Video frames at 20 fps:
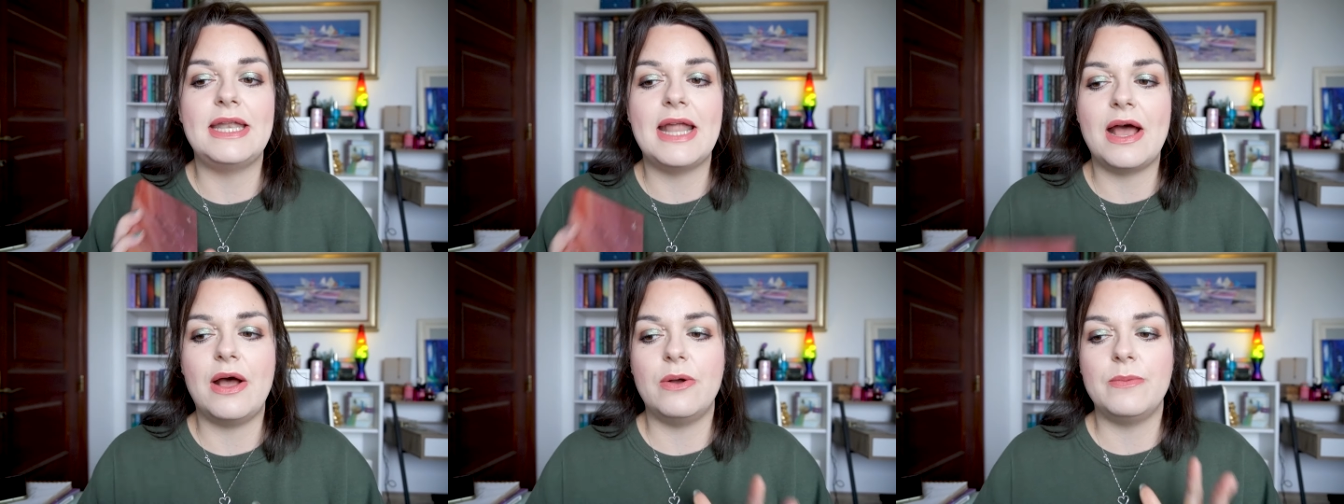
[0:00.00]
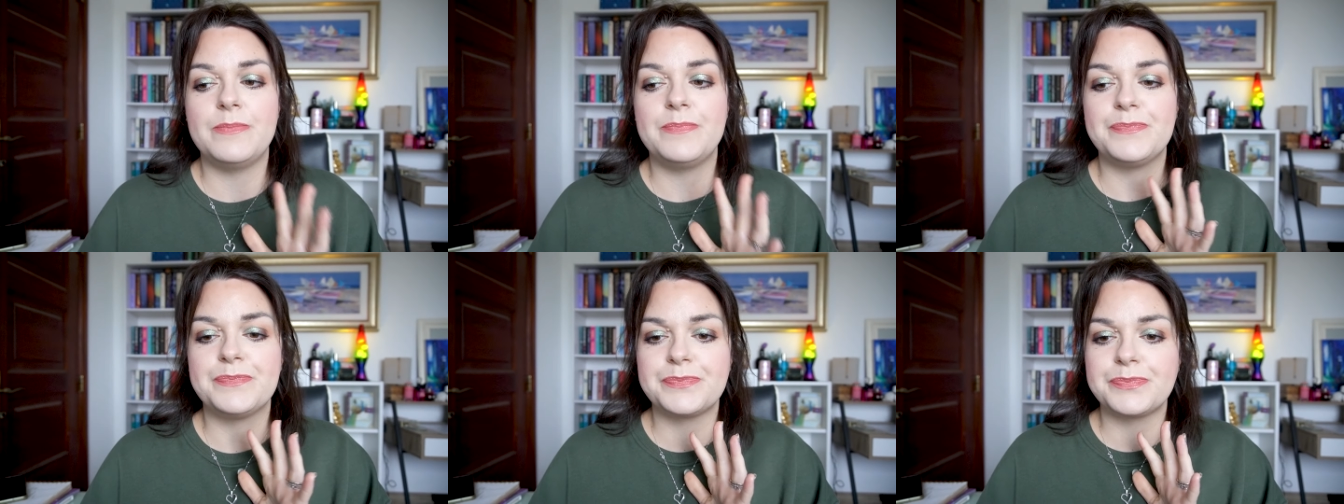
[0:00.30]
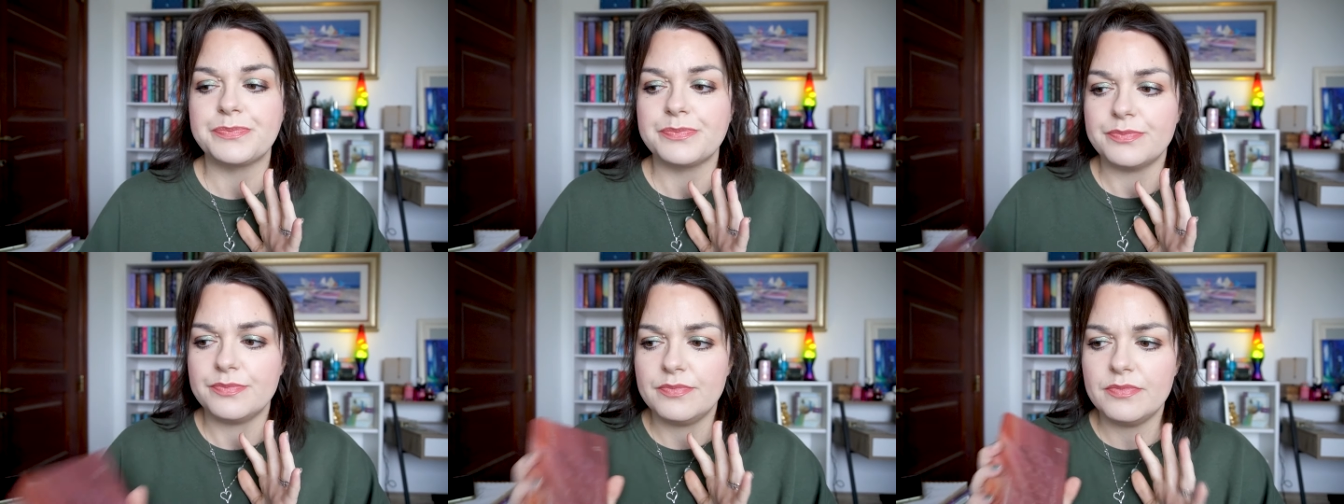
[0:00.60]
Now,
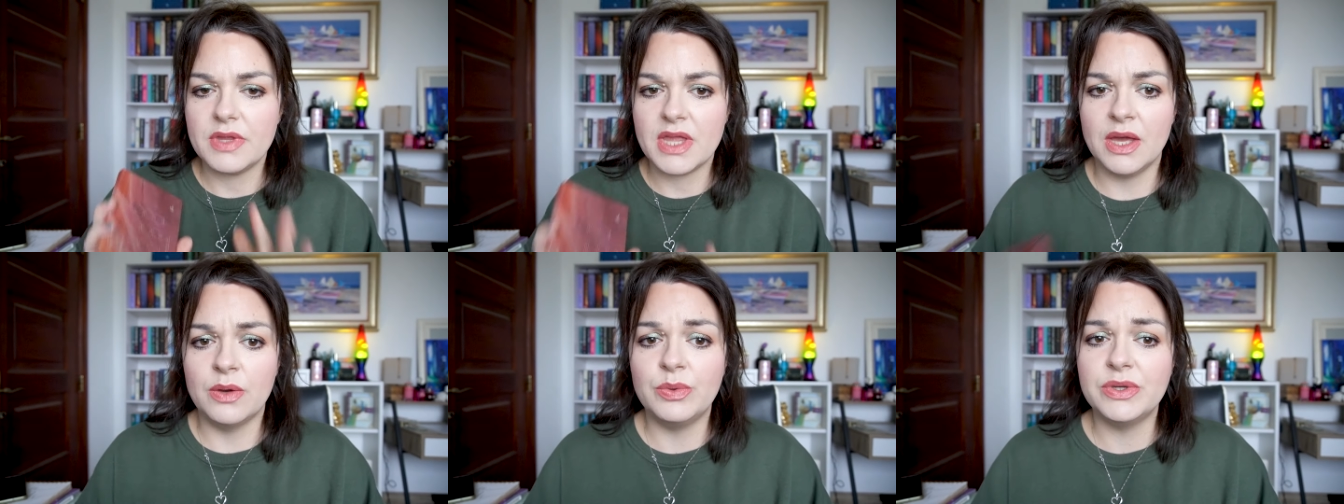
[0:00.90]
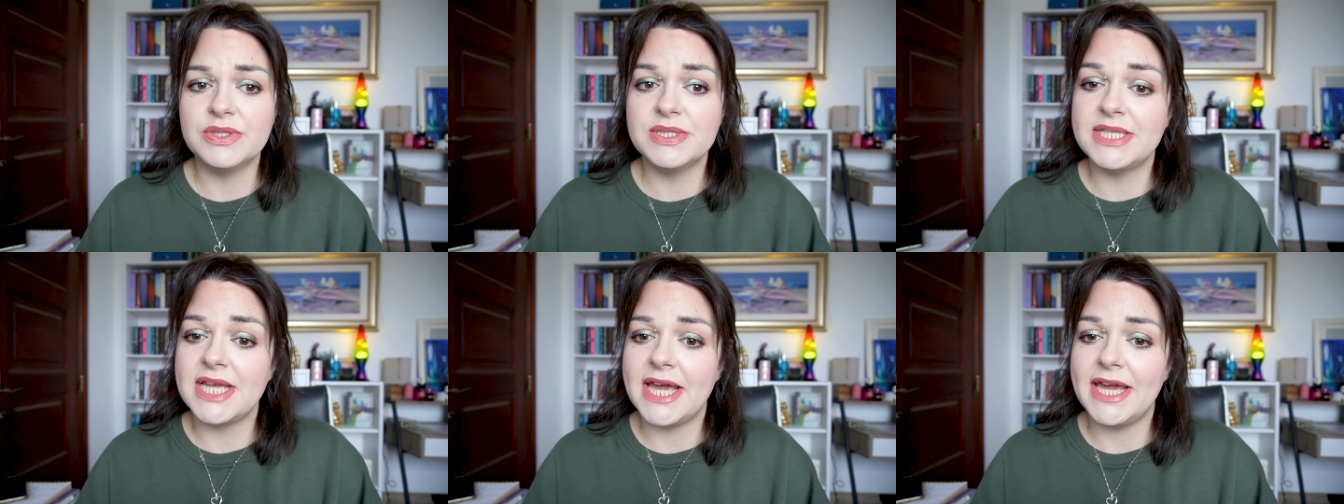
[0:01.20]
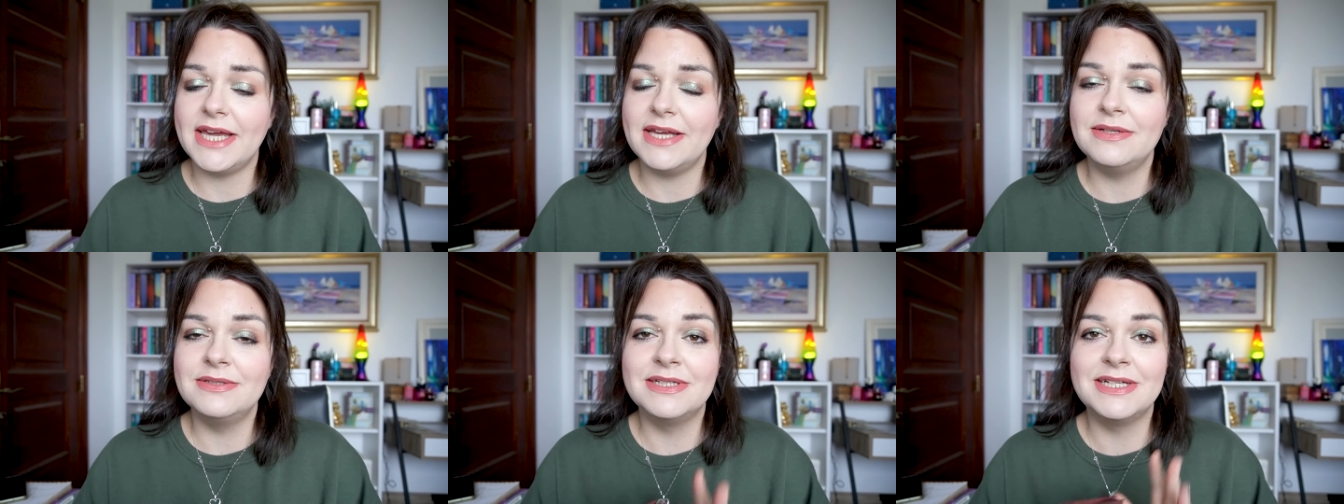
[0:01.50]
I will
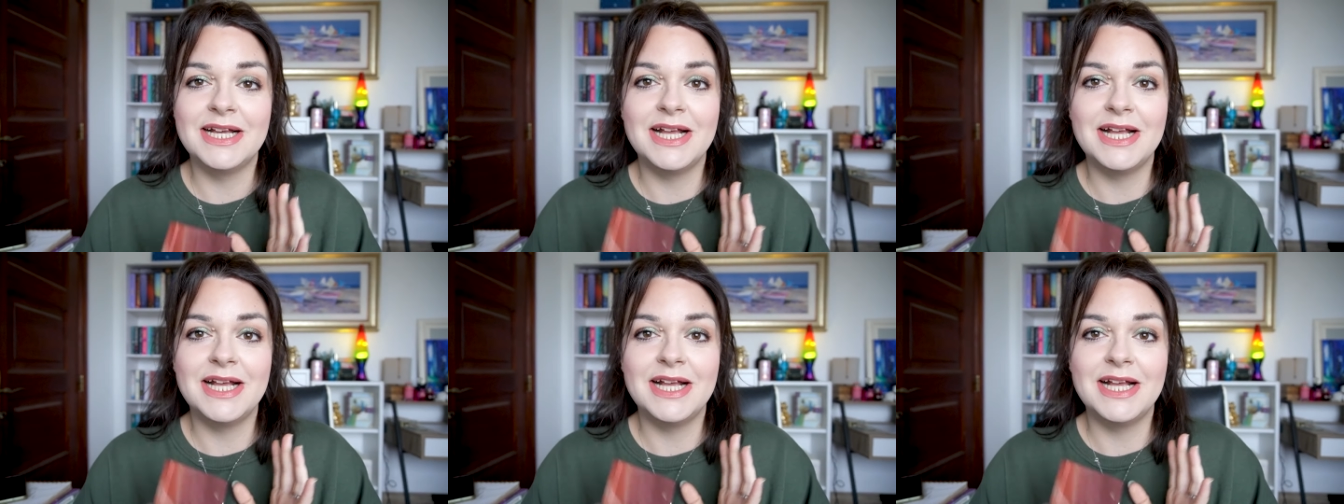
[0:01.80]
say